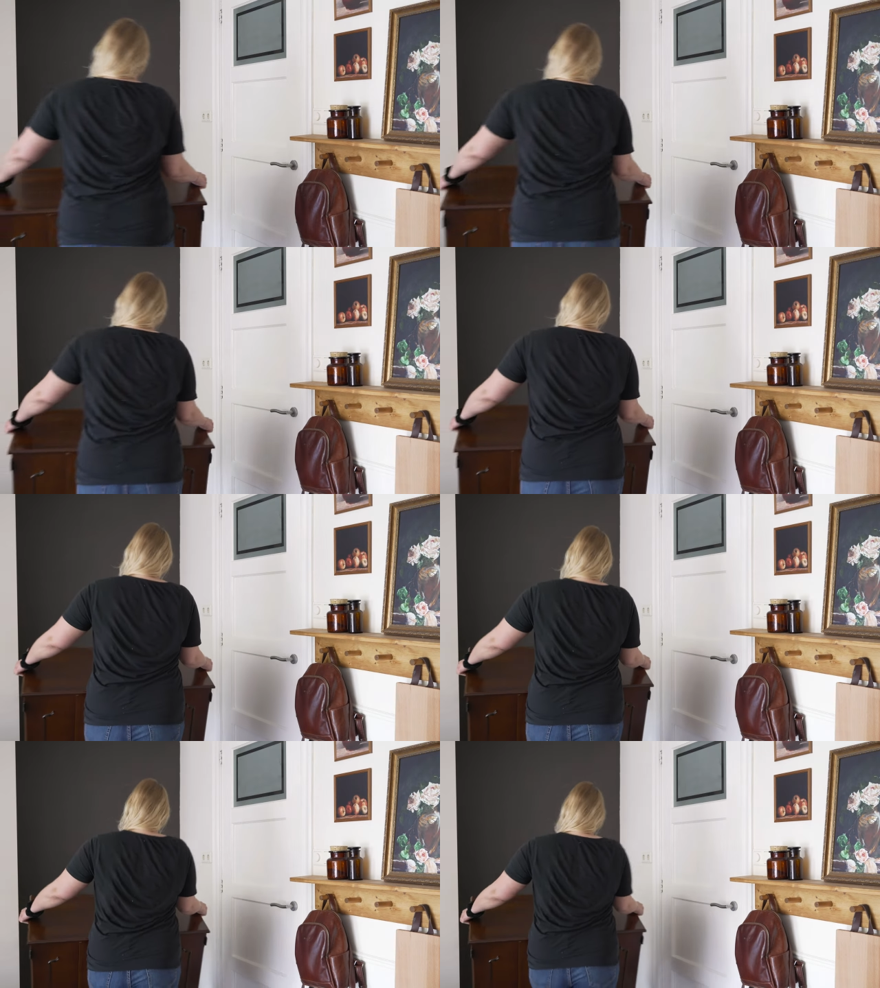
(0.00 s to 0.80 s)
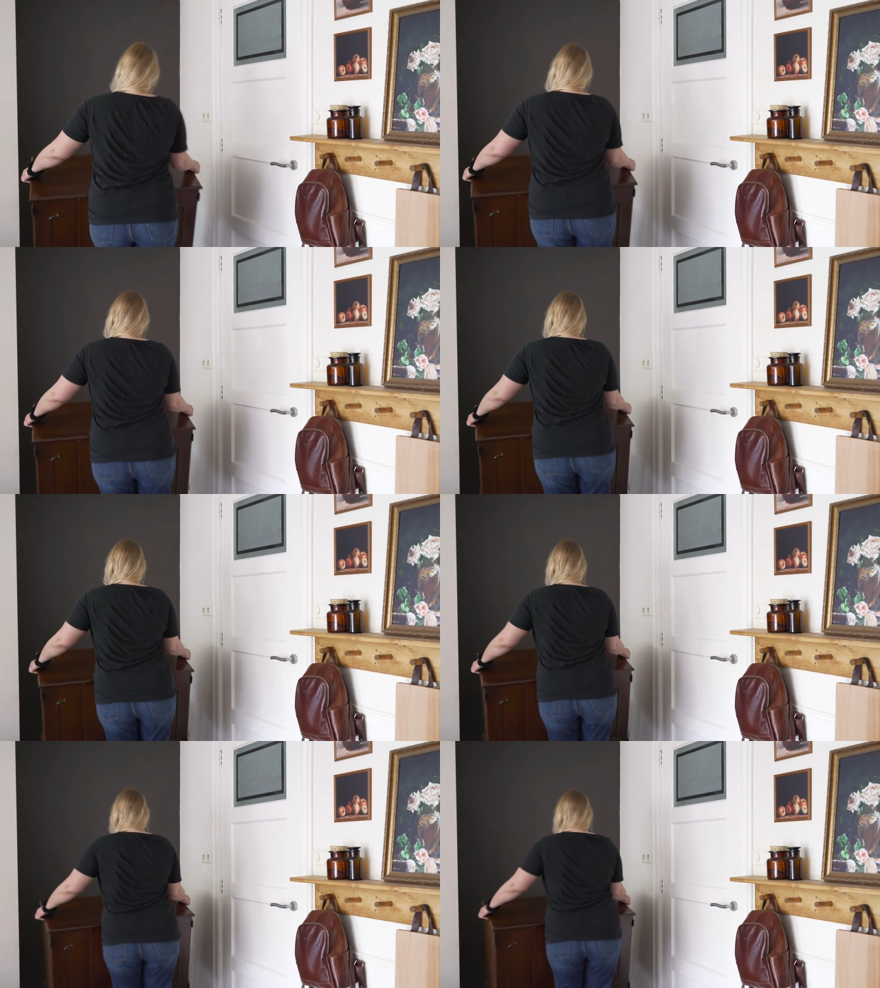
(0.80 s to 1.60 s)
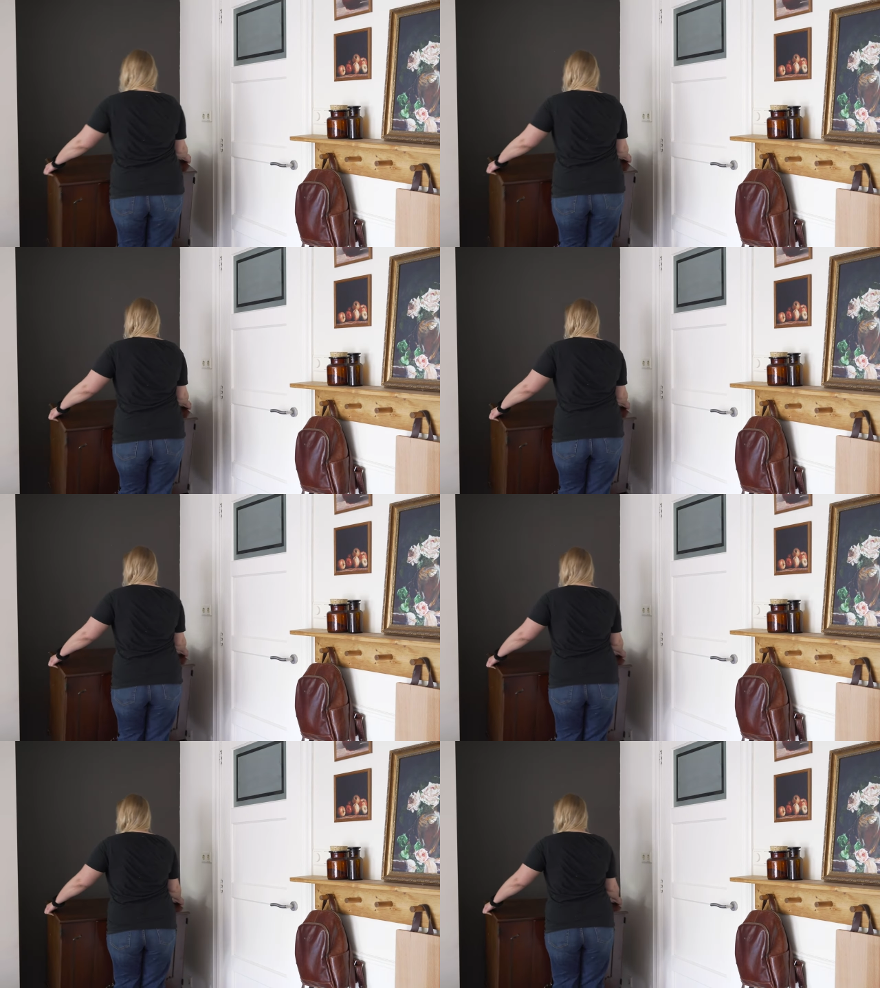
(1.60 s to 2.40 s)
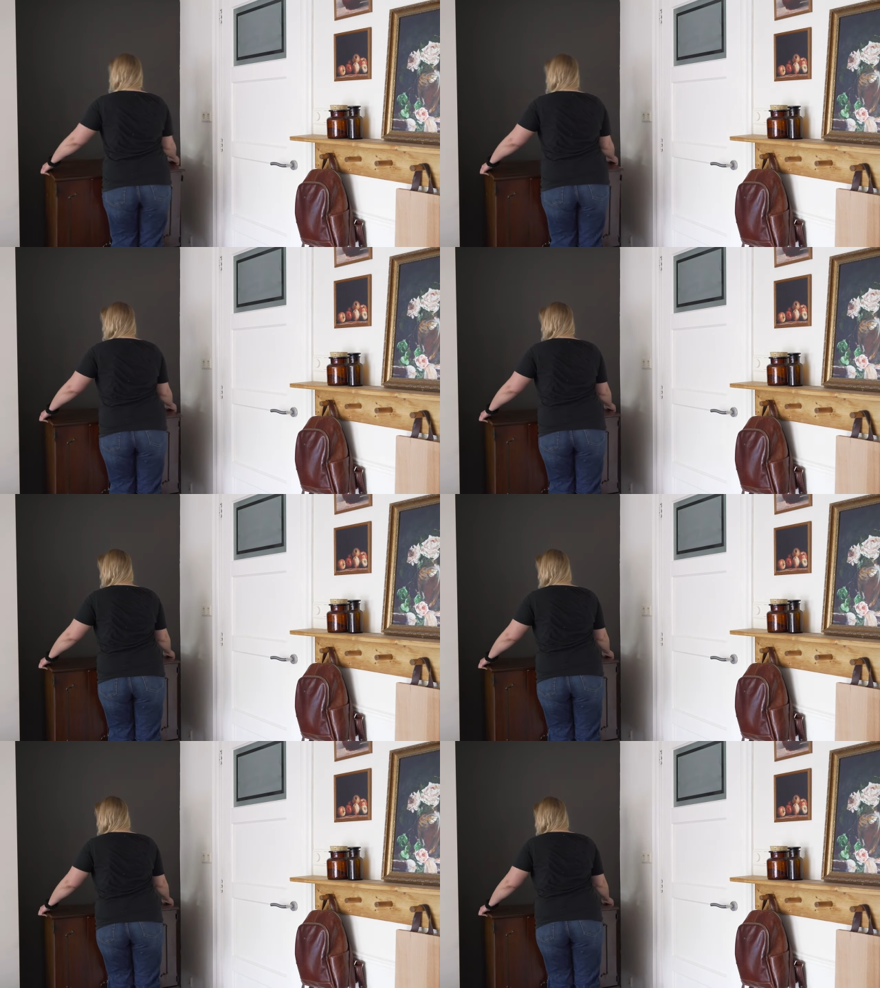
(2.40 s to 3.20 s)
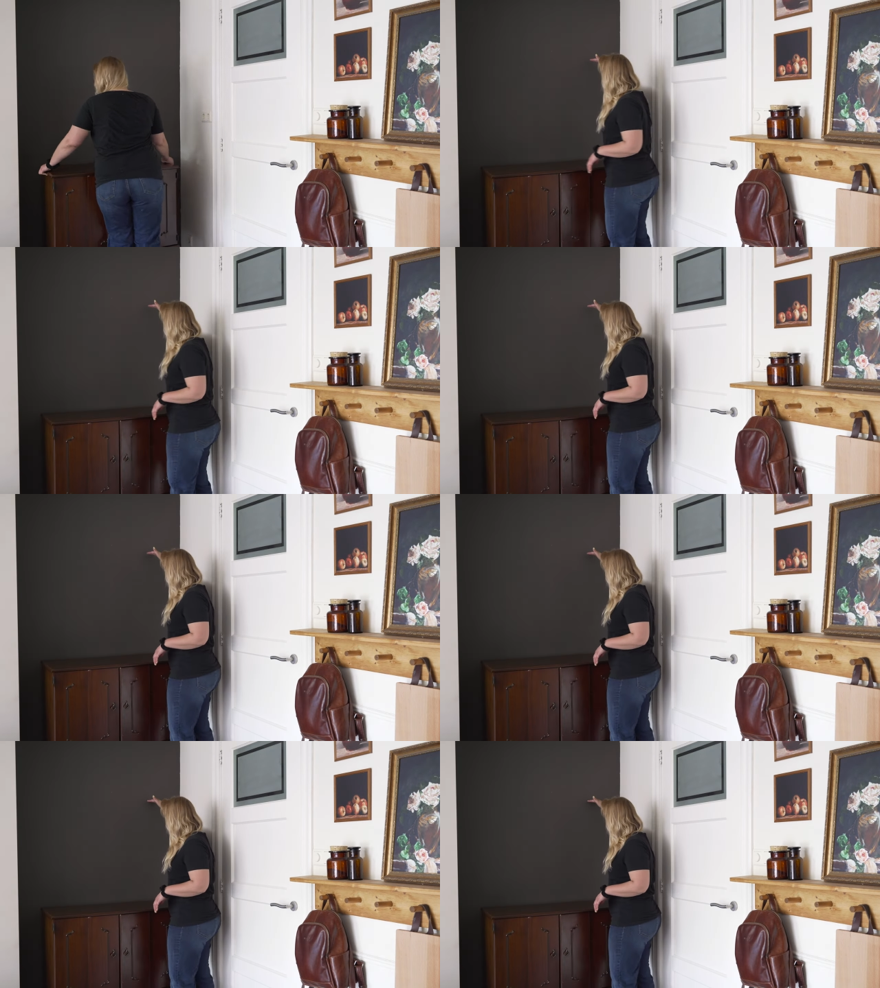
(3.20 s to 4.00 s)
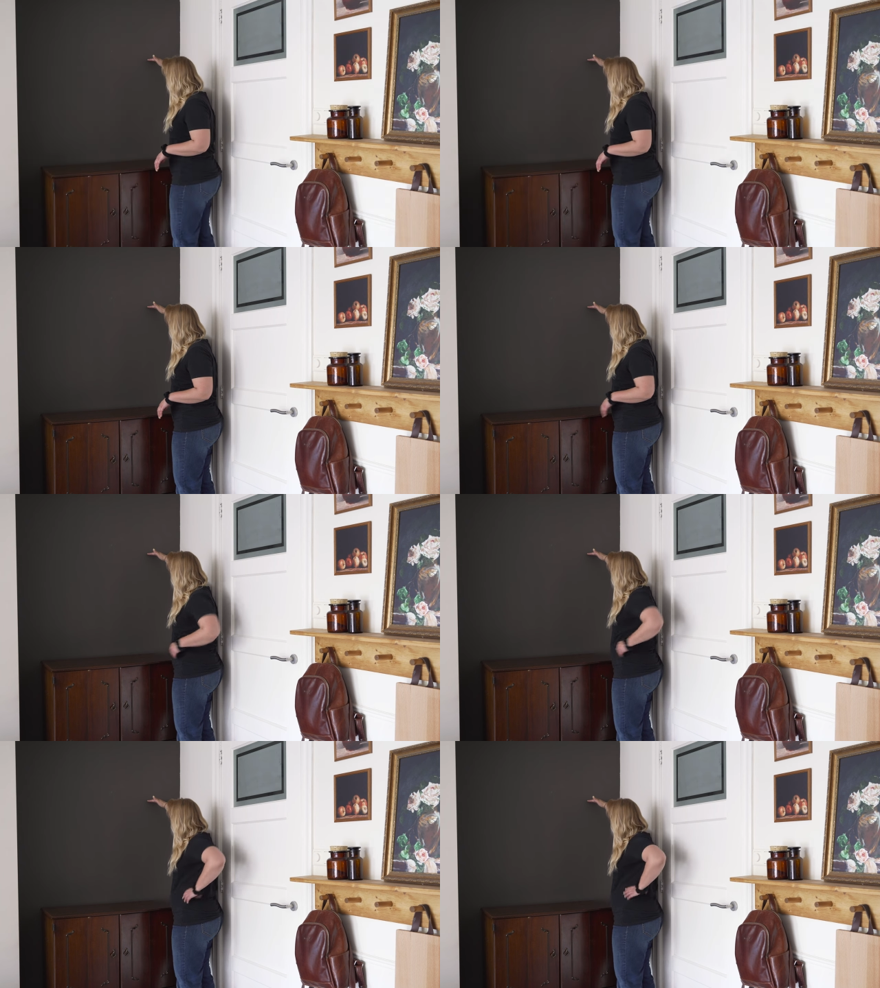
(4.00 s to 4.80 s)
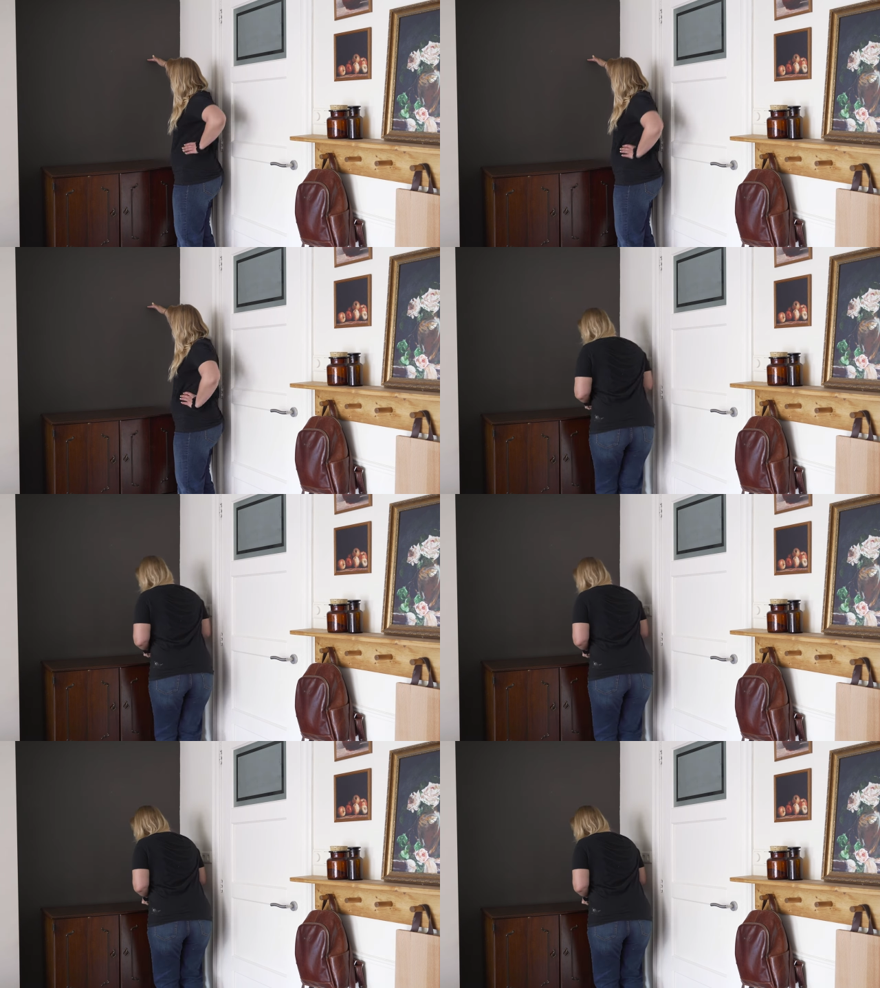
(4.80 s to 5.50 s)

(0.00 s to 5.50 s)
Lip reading: Nobody's mouth can be seen.